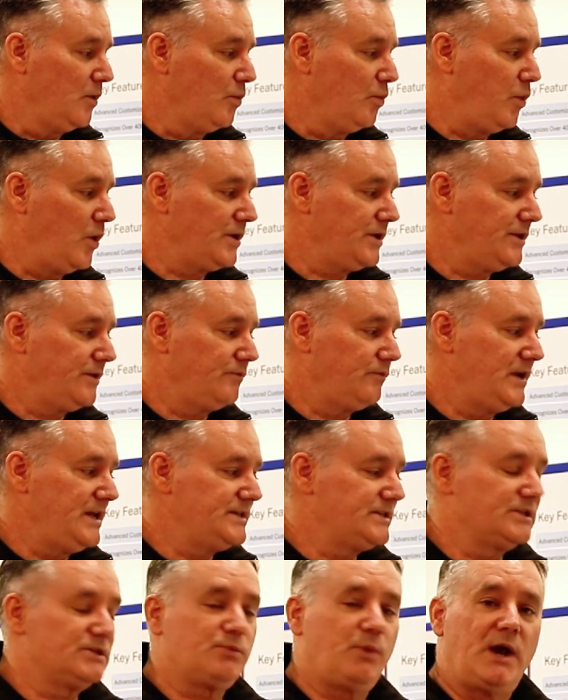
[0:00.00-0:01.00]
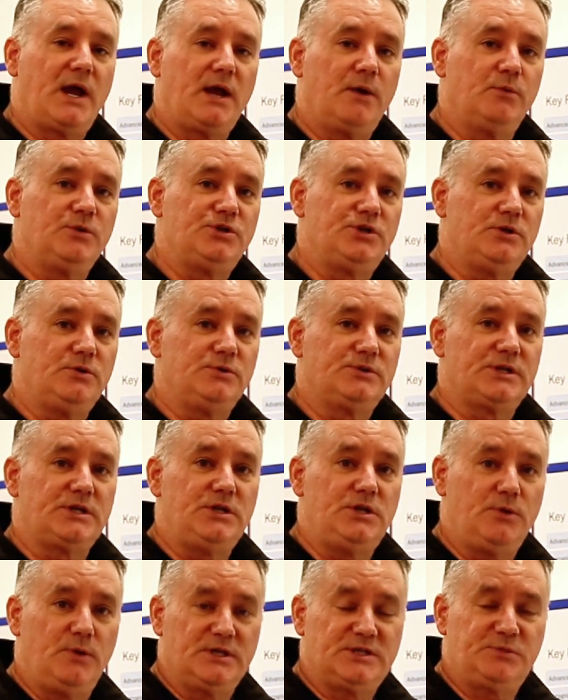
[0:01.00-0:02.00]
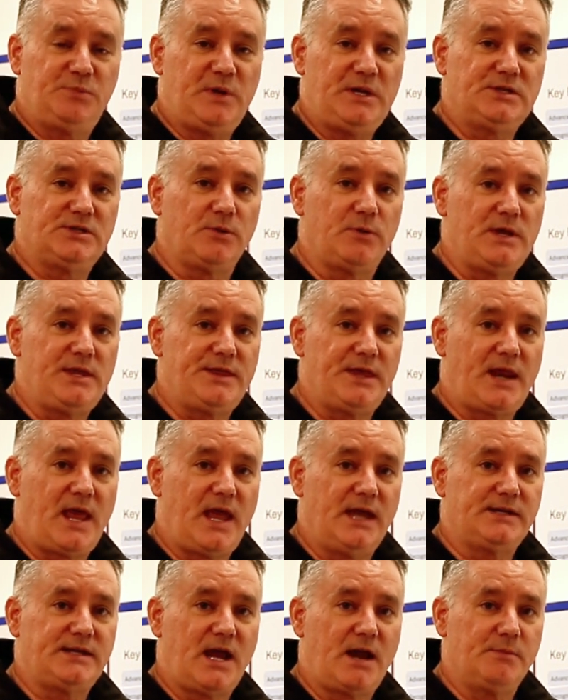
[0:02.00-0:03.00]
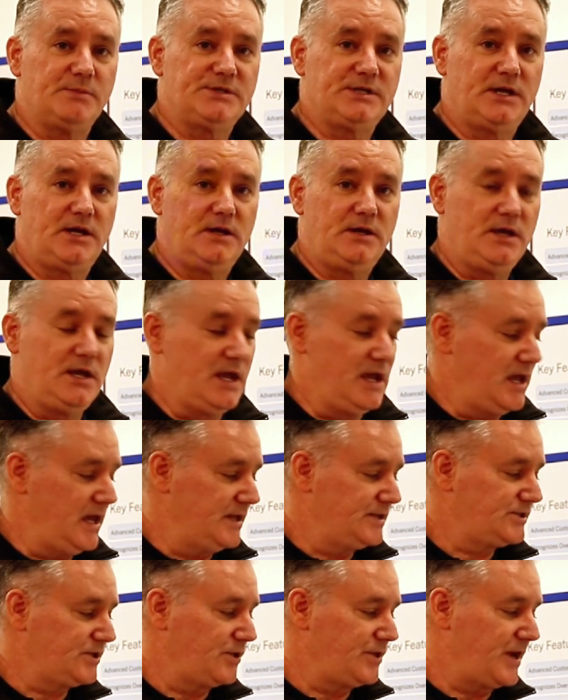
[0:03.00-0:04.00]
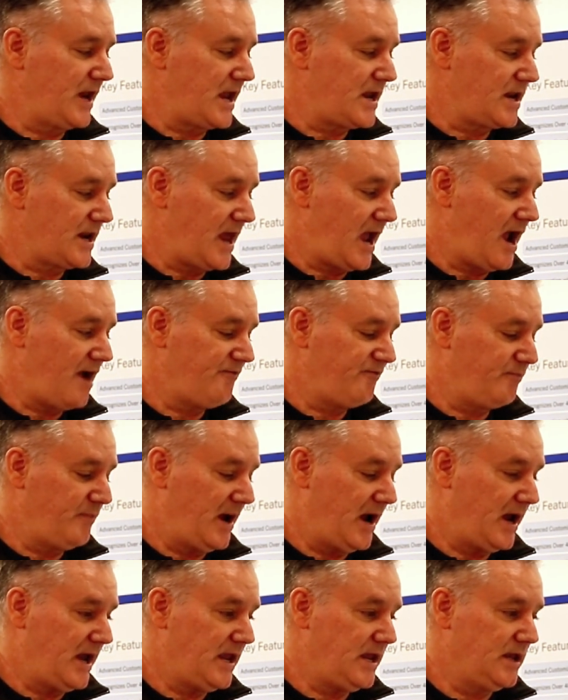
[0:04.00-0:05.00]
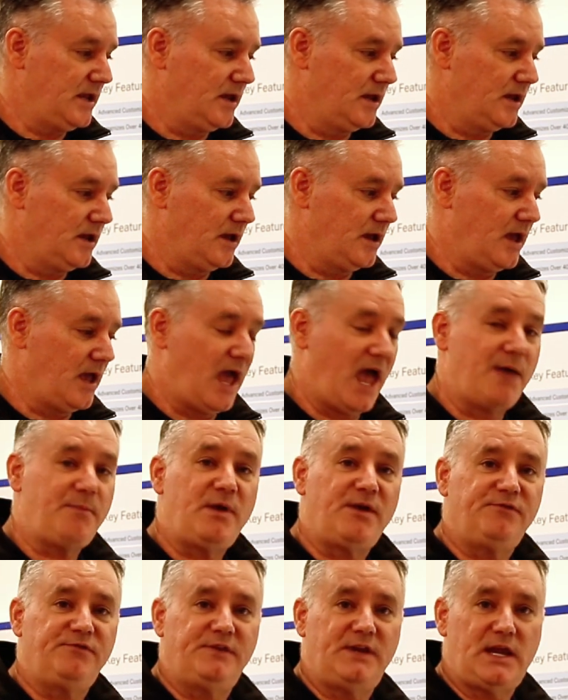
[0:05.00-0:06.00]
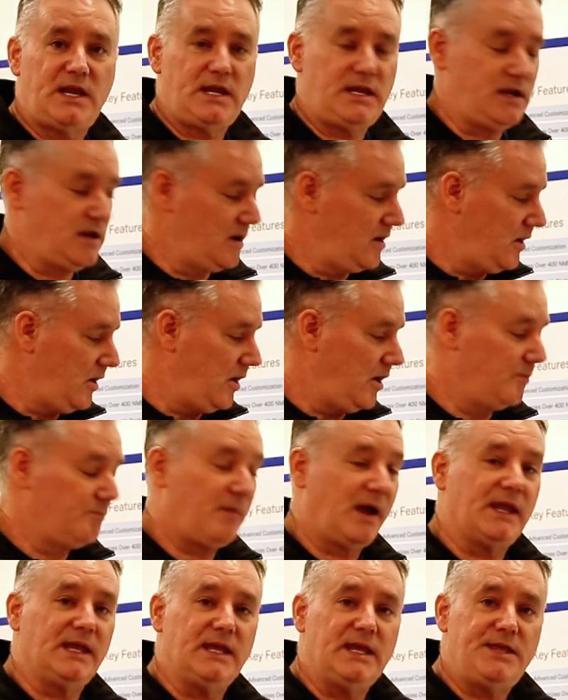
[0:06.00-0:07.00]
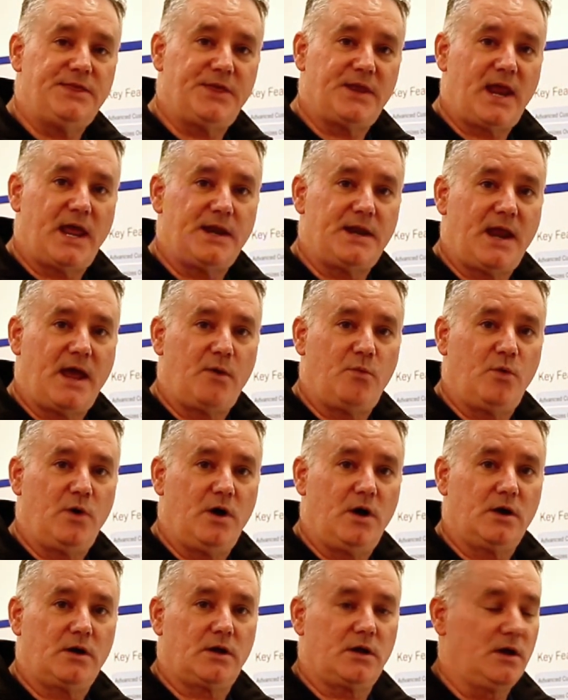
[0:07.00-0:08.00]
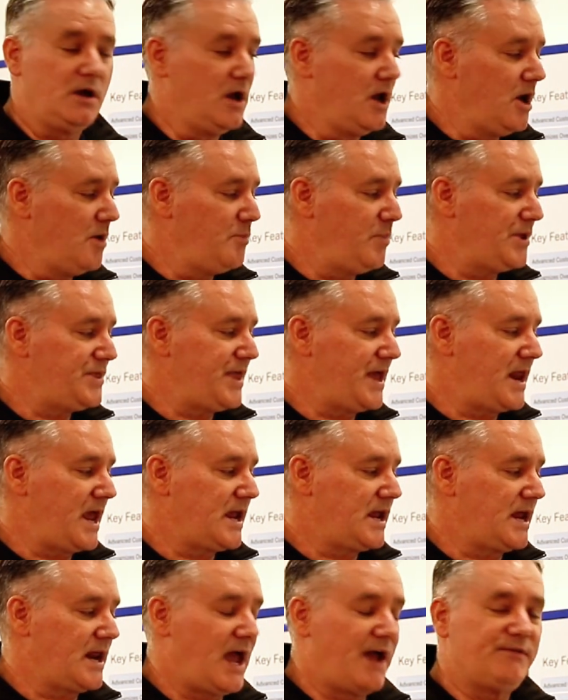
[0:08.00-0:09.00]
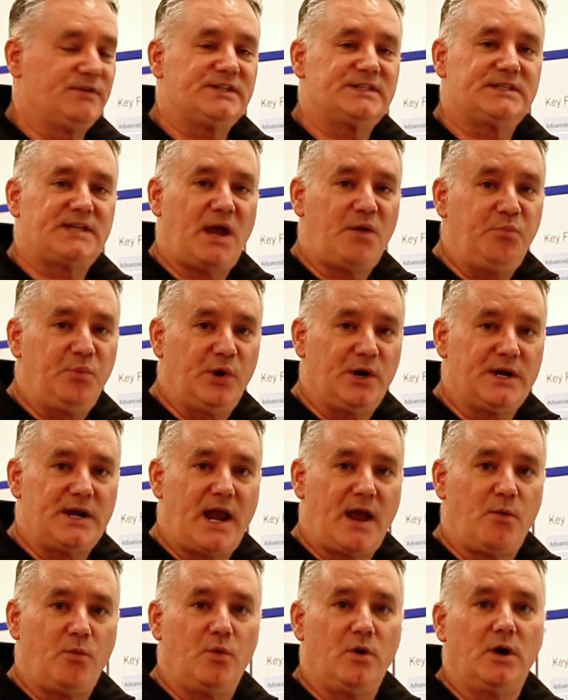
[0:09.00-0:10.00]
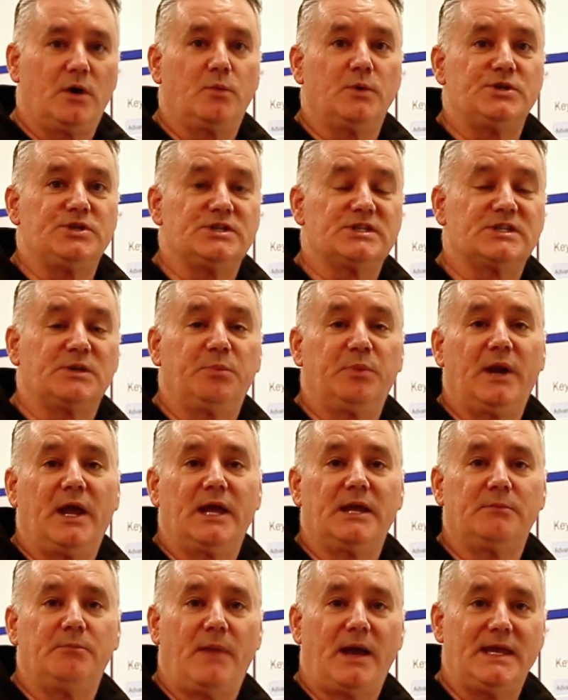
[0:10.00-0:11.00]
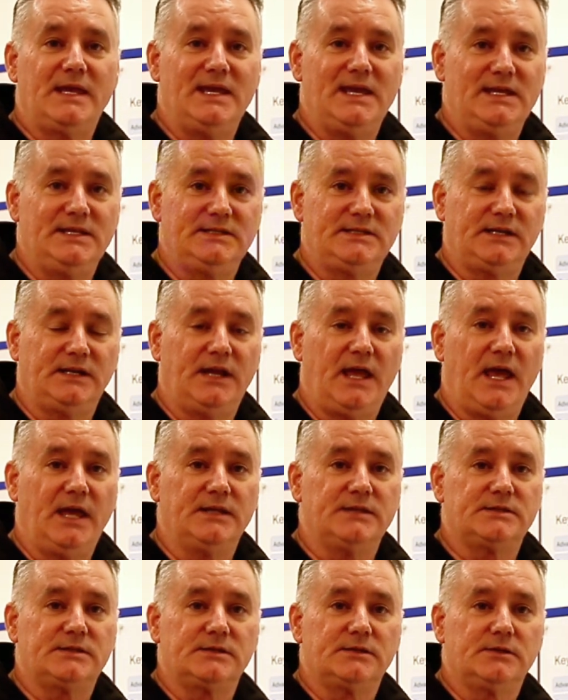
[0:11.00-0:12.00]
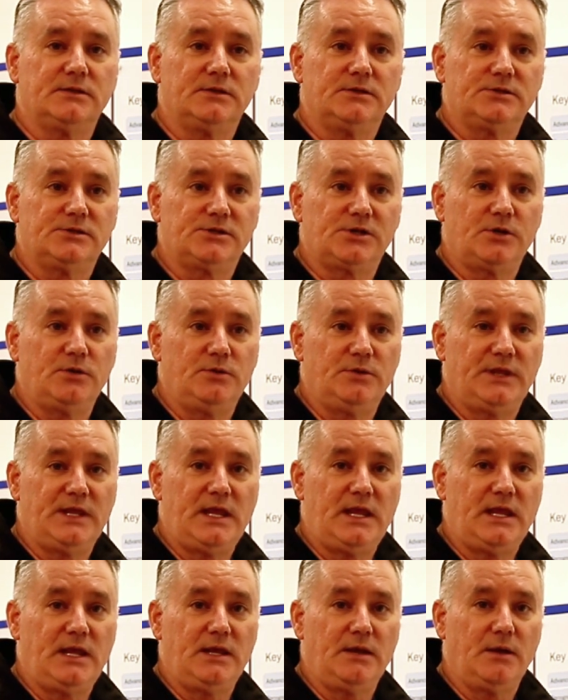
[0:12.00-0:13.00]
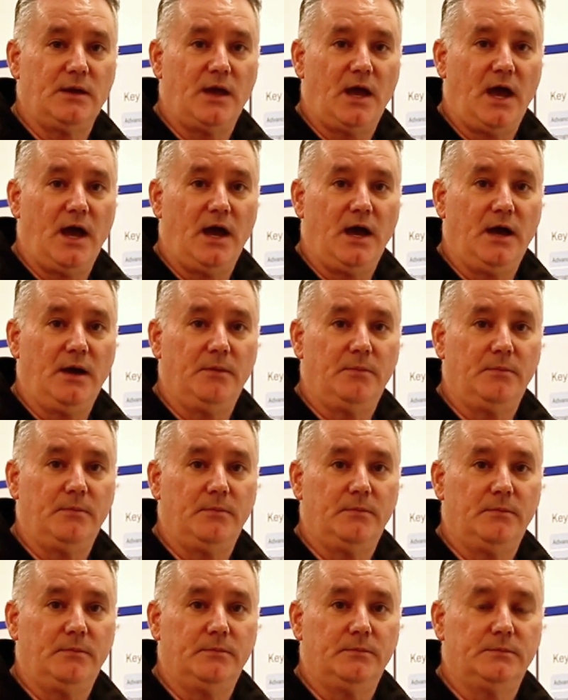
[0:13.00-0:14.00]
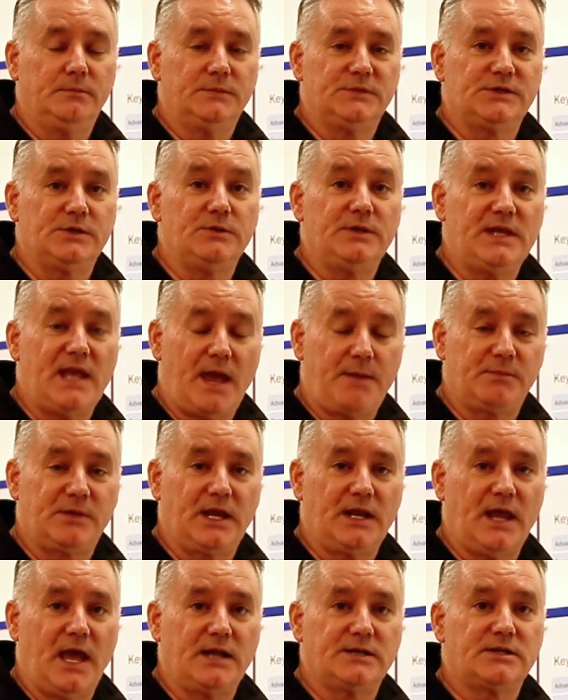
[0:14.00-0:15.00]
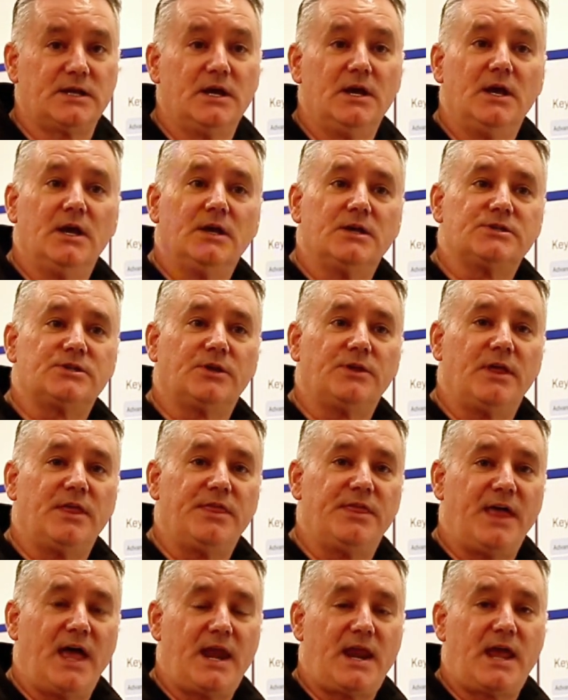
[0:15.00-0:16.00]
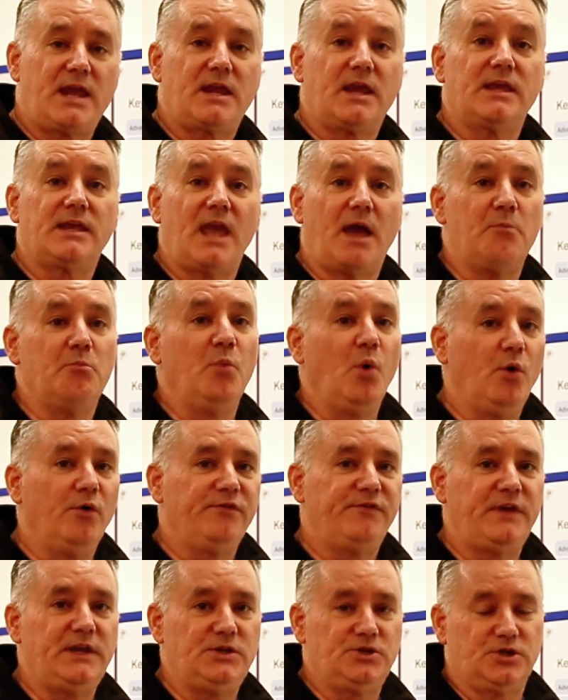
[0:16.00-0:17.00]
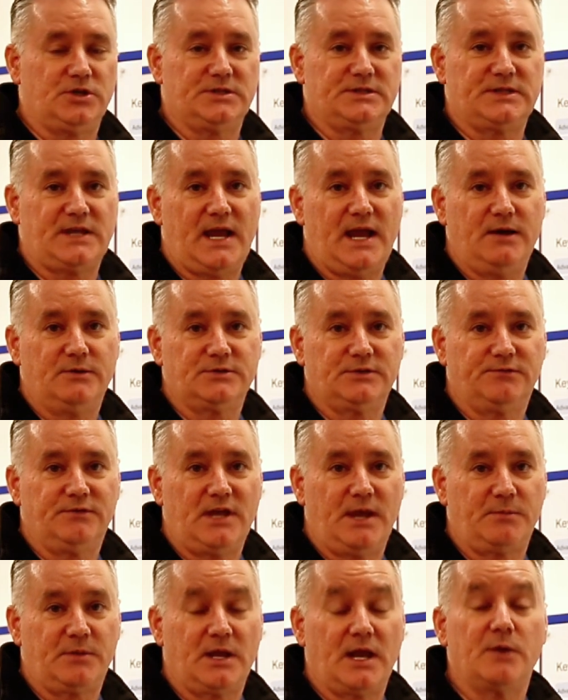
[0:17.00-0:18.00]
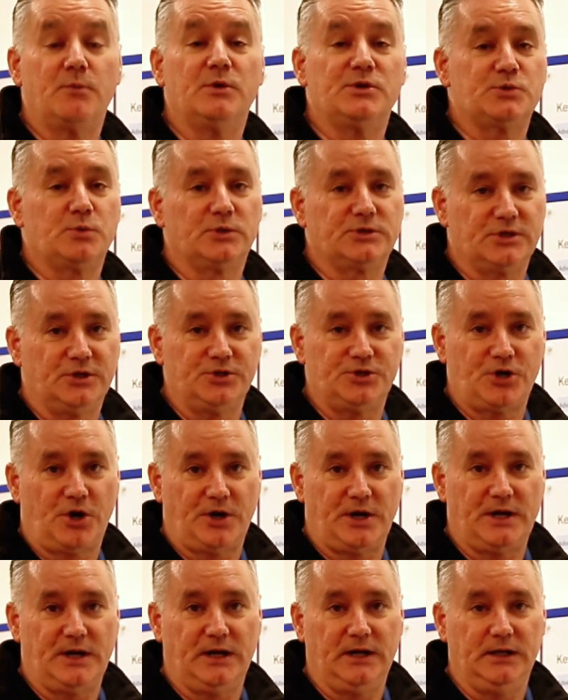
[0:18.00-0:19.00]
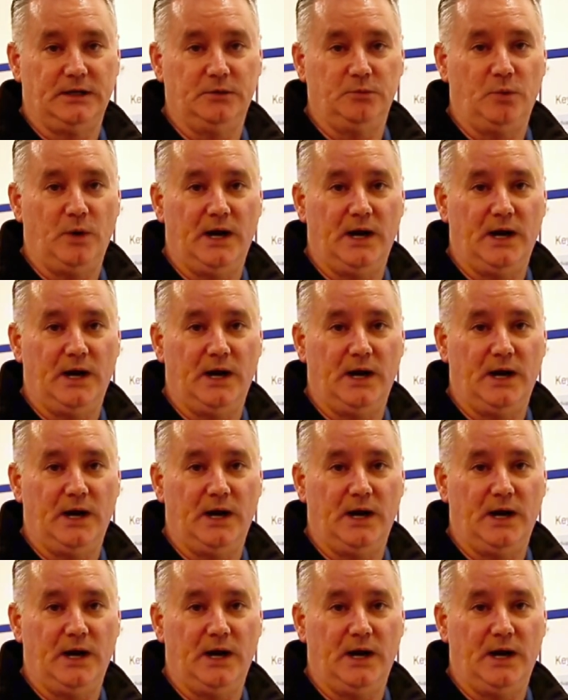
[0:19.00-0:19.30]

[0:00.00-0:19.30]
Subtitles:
One of the reasons why I would use a USB to Ethernet adapter is so that I can have my MFD on my Ethernet network, but then I can have a separate network which is supplying my internet to the MConnect, so that then I can get more features out of the MConnect, which we'll touch on in a little